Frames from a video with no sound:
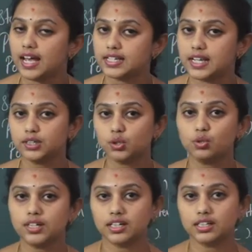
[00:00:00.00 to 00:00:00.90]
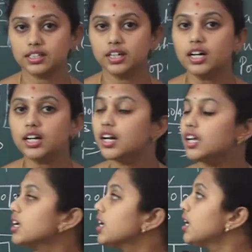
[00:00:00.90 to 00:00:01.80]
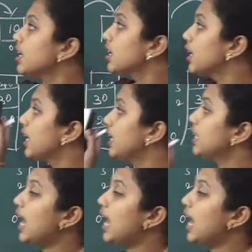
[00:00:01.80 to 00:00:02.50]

As I told earlier, In